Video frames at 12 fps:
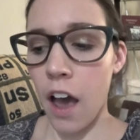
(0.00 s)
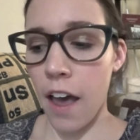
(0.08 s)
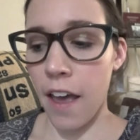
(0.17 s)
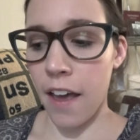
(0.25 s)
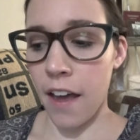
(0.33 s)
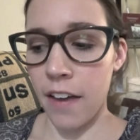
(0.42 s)

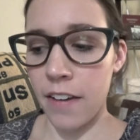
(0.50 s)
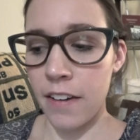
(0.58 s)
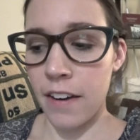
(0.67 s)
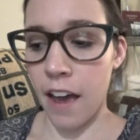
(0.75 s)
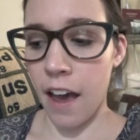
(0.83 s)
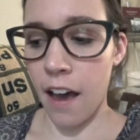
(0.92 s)

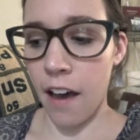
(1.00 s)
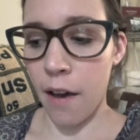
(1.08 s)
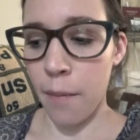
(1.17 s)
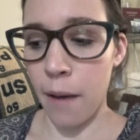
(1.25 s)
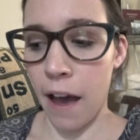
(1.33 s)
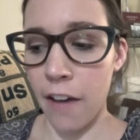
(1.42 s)
and
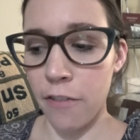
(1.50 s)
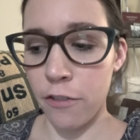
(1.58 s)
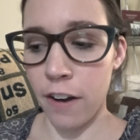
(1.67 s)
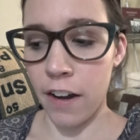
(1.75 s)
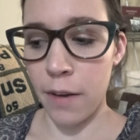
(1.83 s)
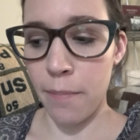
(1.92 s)
I've
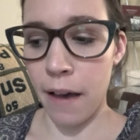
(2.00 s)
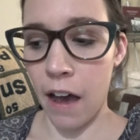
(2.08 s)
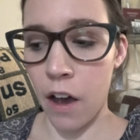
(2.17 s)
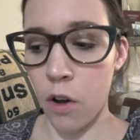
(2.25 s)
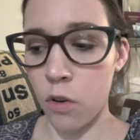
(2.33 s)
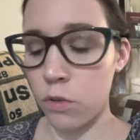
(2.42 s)
read
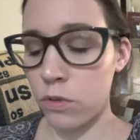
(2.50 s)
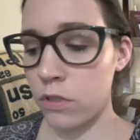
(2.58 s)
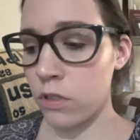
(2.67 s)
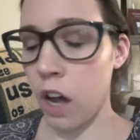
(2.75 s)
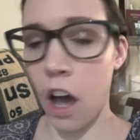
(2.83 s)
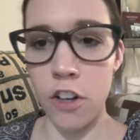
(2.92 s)

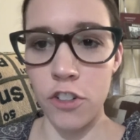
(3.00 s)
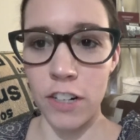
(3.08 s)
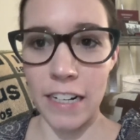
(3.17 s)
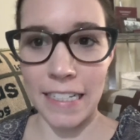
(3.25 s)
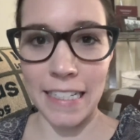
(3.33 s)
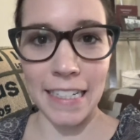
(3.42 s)
about
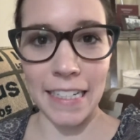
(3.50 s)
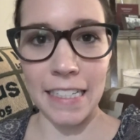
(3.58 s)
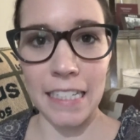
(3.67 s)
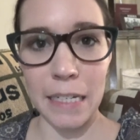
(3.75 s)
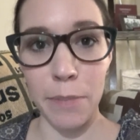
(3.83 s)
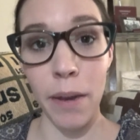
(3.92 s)

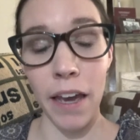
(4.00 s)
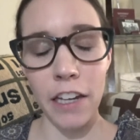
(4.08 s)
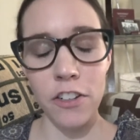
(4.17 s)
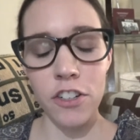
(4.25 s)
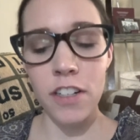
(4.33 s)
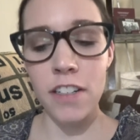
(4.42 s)
160
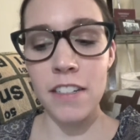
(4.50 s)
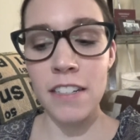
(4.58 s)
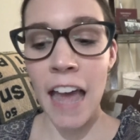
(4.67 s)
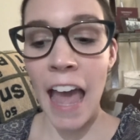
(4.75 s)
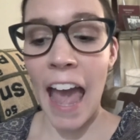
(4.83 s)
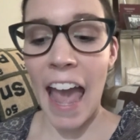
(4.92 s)
pages,
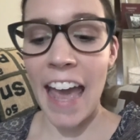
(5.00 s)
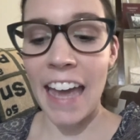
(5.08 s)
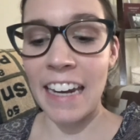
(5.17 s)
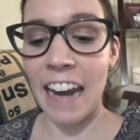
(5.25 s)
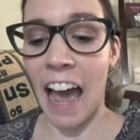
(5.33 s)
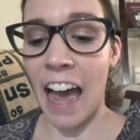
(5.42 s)

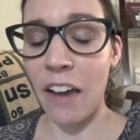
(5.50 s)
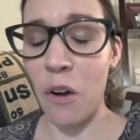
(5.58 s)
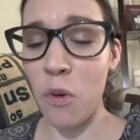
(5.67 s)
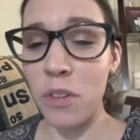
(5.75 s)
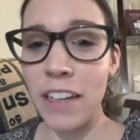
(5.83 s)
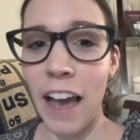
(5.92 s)
and I
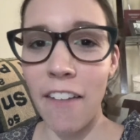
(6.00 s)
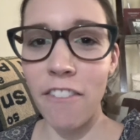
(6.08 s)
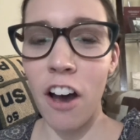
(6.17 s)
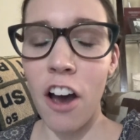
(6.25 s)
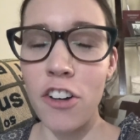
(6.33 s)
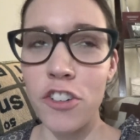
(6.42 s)
only have
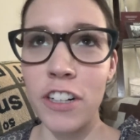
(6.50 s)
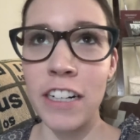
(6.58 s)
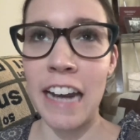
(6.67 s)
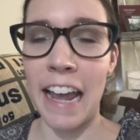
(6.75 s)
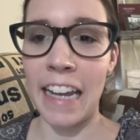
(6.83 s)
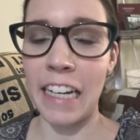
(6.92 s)

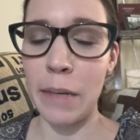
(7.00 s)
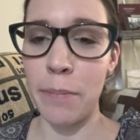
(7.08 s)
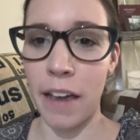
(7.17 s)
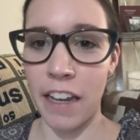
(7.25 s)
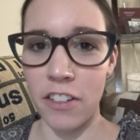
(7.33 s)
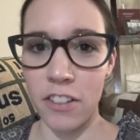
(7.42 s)
180
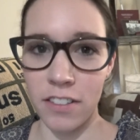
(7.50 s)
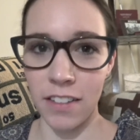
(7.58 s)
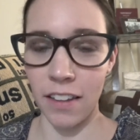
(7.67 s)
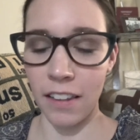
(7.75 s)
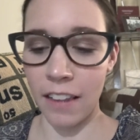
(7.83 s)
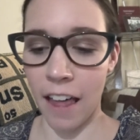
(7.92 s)

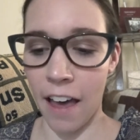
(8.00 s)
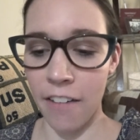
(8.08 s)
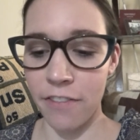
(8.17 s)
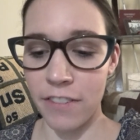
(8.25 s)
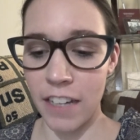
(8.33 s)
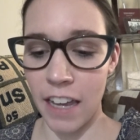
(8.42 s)
pages
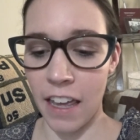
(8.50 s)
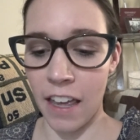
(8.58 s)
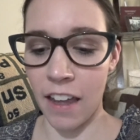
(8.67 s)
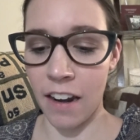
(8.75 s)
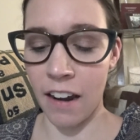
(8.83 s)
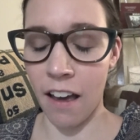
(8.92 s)
left
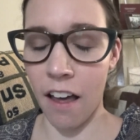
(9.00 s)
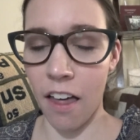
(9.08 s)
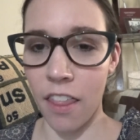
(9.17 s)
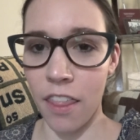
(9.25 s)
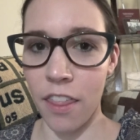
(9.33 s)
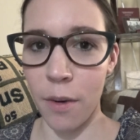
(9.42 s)
in
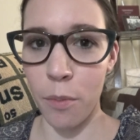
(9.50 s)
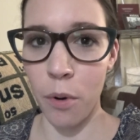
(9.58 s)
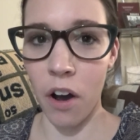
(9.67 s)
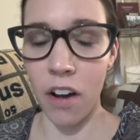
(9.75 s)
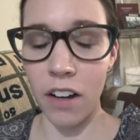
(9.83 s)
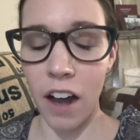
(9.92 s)
the
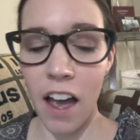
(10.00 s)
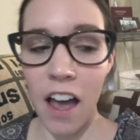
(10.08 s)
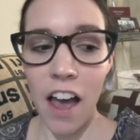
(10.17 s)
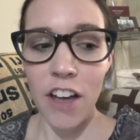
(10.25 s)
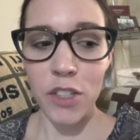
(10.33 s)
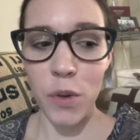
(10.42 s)
book,
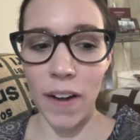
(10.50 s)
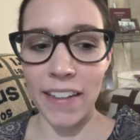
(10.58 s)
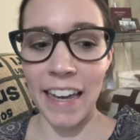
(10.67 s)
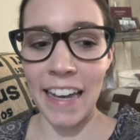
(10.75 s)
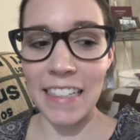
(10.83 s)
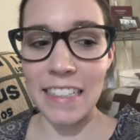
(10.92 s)
so I
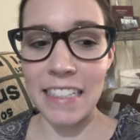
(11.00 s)
can't